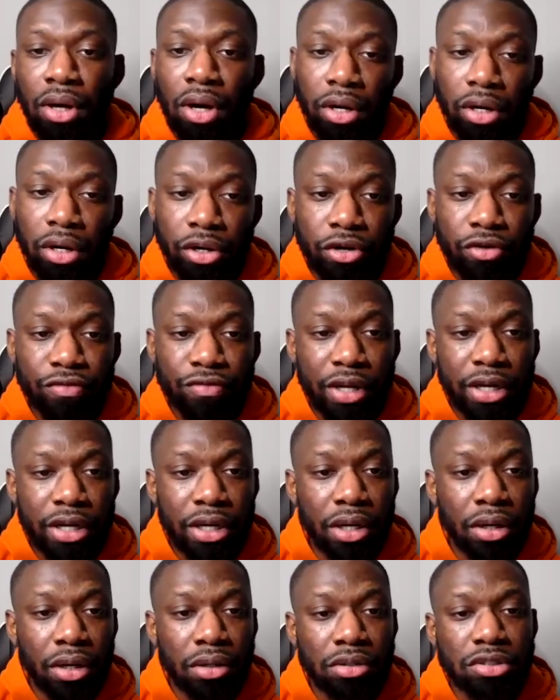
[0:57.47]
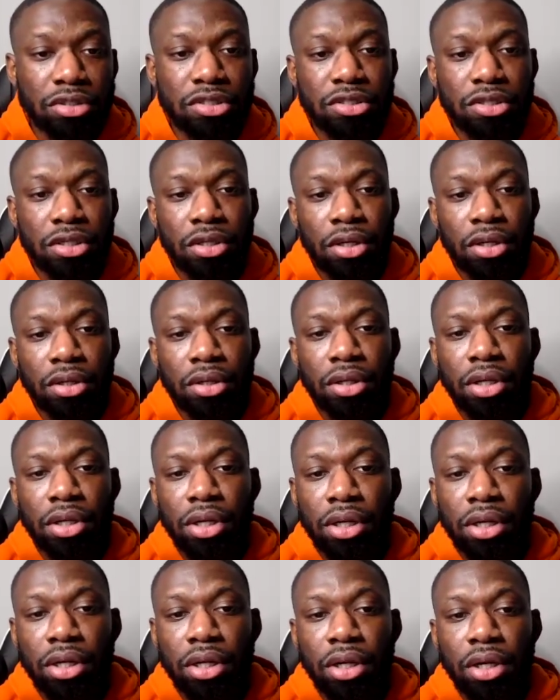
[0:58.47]
Are there new videos?
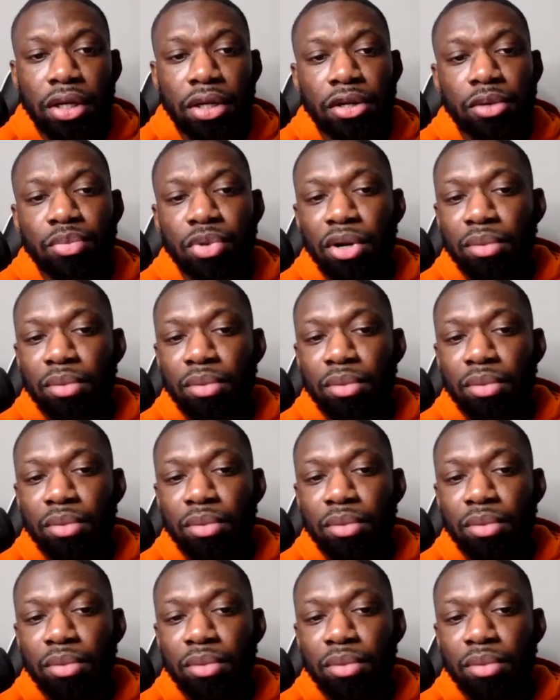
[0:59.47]
Can you